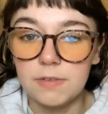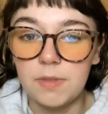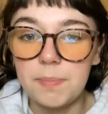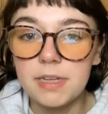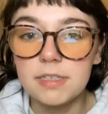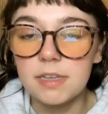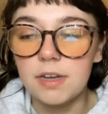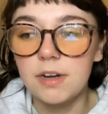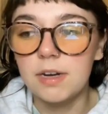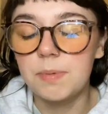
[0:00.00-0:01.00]
of the piece that
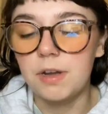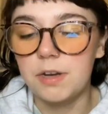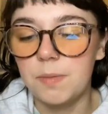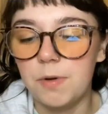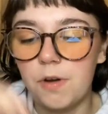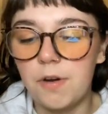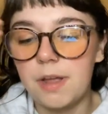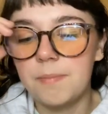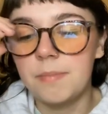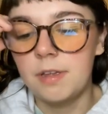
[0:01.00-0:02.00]
you're going to put on your
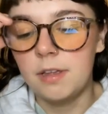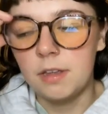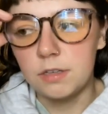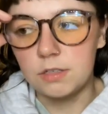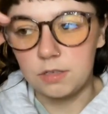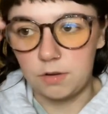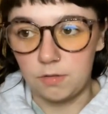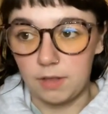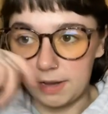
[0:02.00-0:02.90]
program. So